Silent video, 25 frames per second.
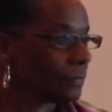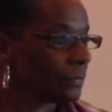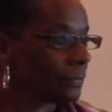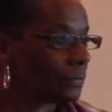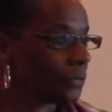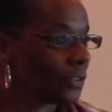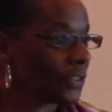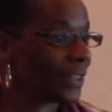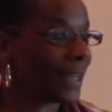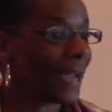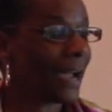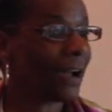
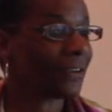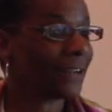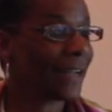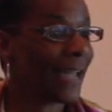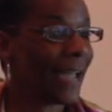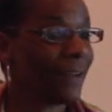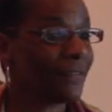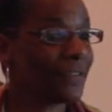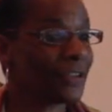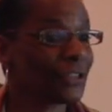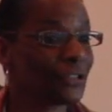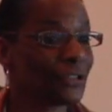without
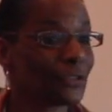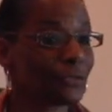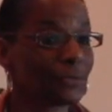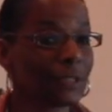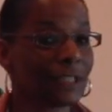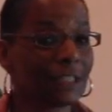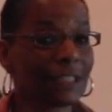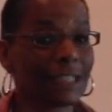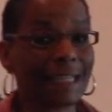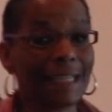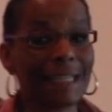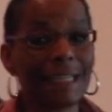having to
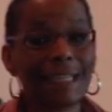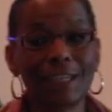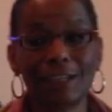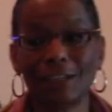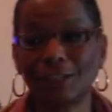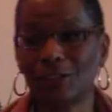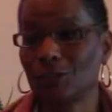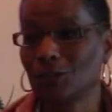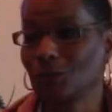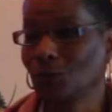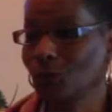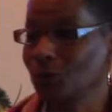really
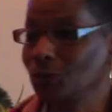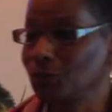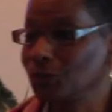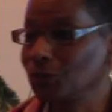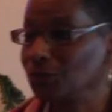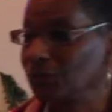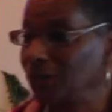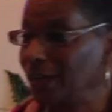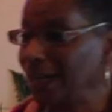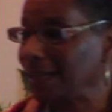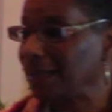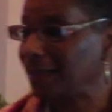eat or
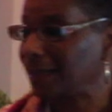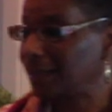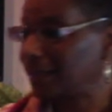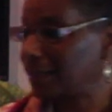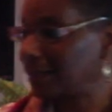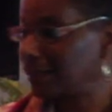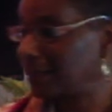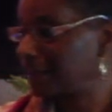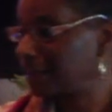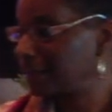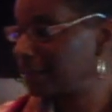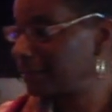
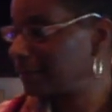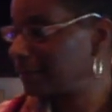drink.